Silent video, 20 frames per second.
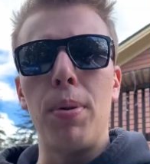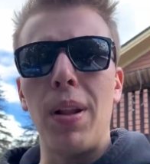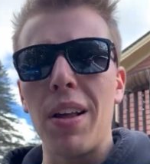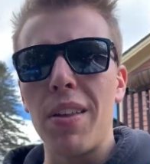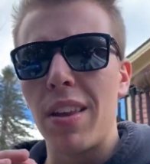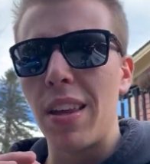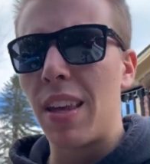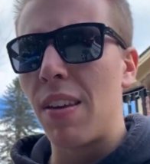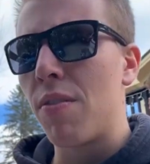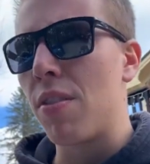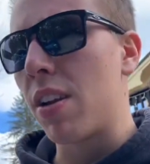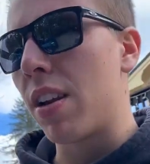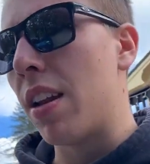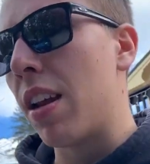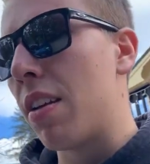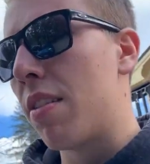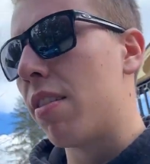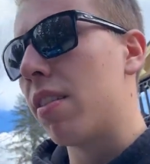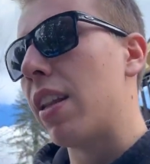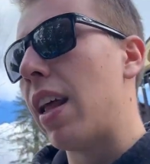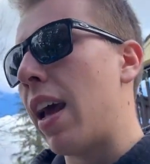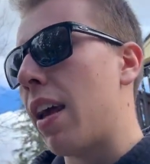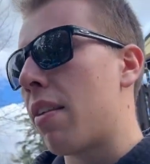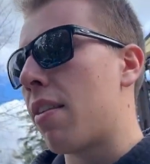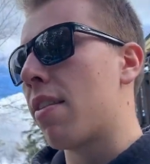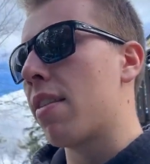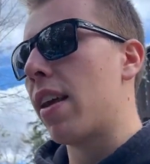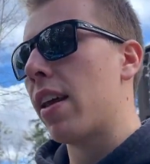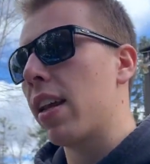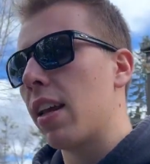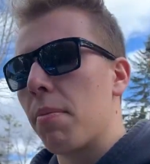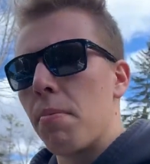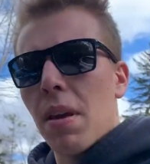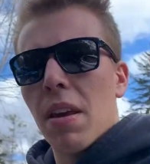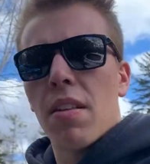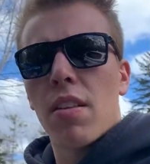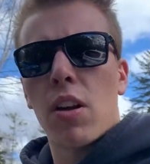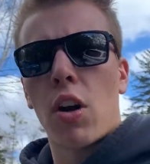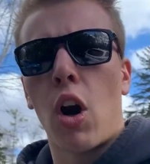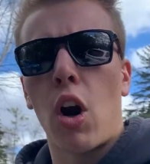Plus, it gives it a nice little aesthetic,
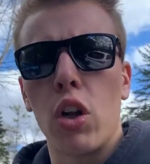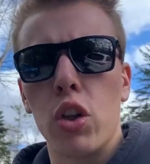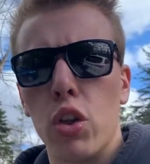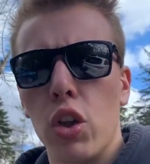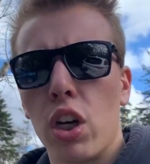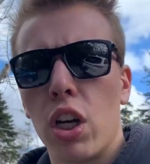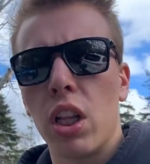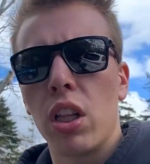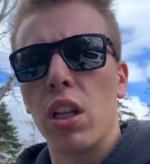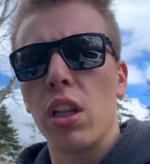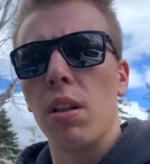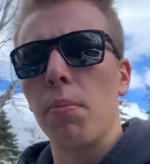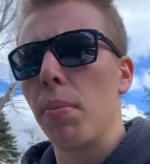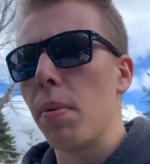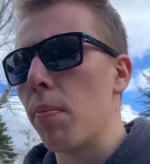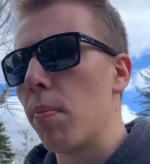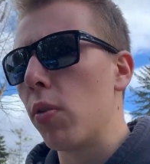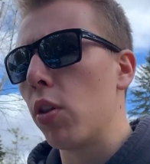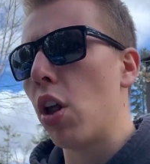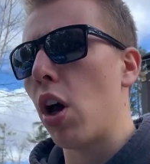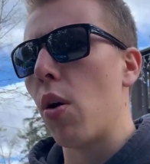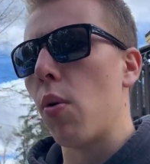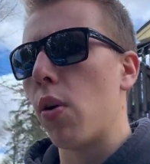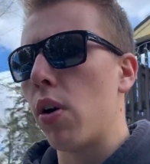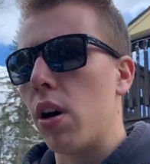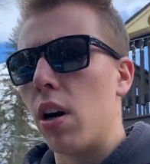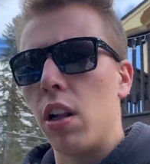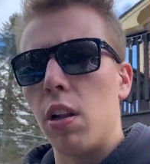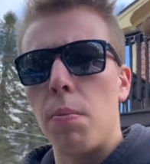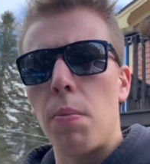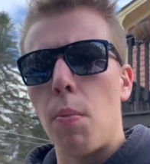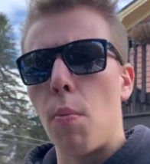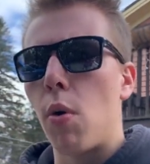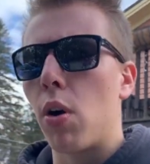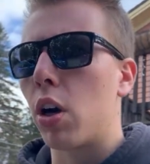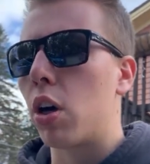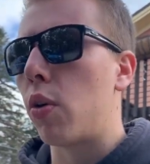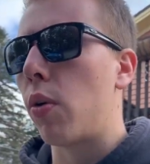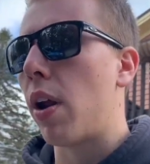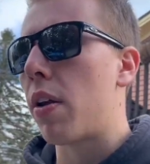makes the car look a little bit lower, a little bit
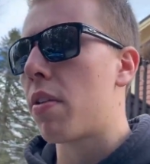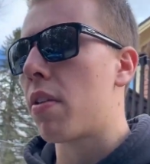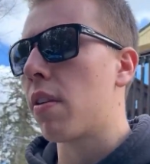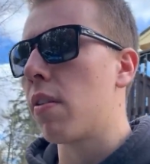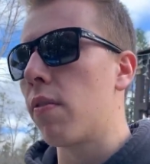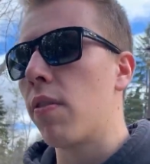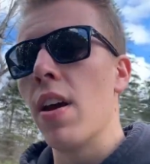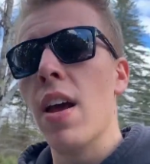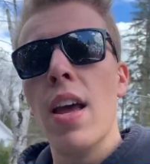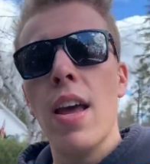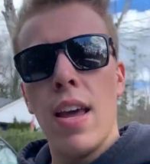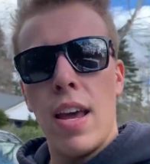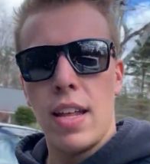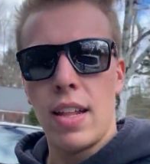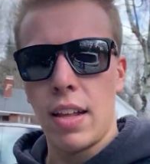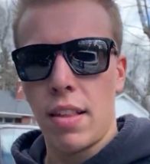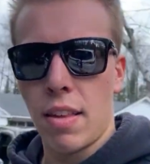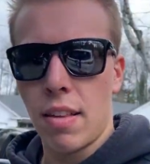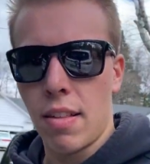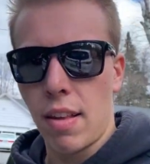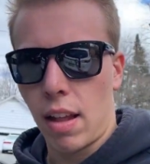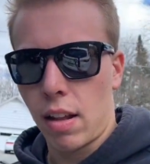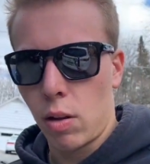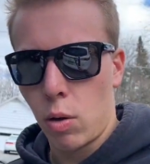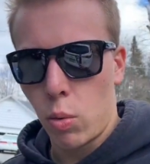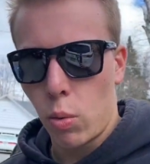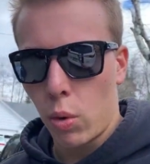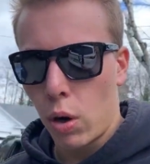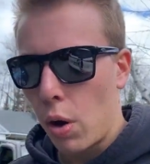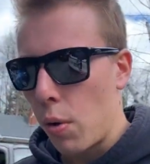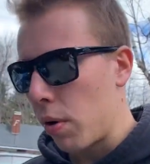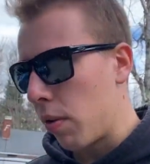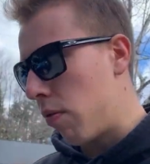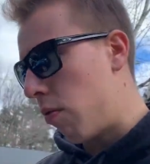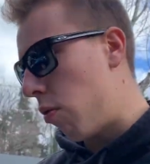more aggressive, and that's exactly what we're going